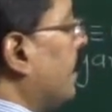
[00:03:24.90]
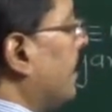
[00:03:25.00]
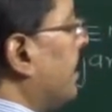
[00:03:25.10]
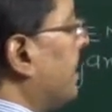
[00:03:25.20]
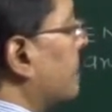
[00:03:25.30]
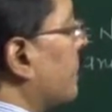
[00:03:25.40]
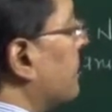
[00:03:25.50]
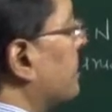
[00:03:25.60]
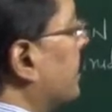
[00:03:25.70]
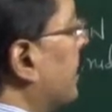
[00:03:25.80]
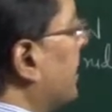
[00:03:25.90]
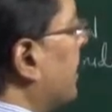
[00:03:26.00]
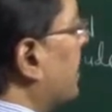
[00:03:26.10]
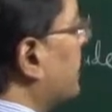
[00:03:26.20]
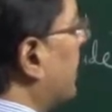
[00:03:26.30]
it is observed that
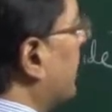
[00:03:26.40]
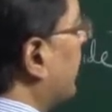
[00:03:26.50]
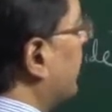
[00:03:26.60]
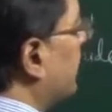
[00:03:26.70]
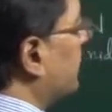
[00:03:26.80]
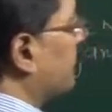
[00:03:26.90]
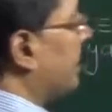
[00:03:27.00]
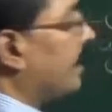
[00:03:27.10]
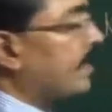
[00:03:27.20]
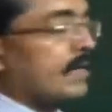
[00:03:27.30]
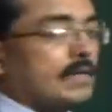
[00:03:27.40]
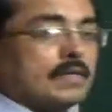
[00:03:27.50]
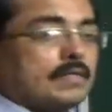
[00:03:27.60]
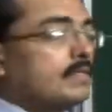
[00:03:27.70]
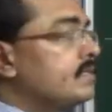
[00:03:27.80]
reaction occur in this way.
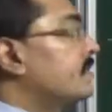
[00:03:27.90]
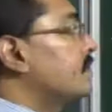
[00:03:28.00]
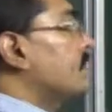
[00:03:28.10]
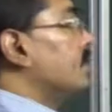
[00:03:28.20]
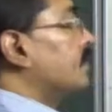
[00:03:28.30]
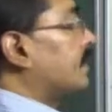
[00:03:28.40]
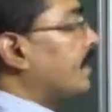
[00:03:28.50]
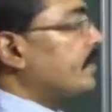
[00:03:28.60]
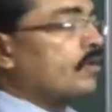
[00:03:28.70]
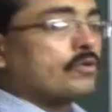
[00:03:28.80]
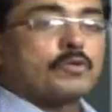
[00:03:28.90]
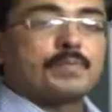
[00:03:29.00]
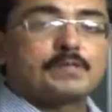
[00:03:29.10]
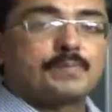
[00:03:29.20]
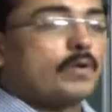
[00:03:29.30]
This cyano group
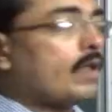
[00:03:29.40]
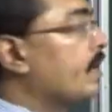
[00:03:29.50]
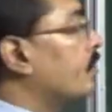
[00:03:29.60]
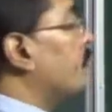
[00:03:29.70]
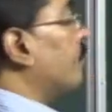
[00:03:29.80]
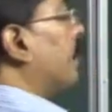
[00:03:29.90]
is polar group,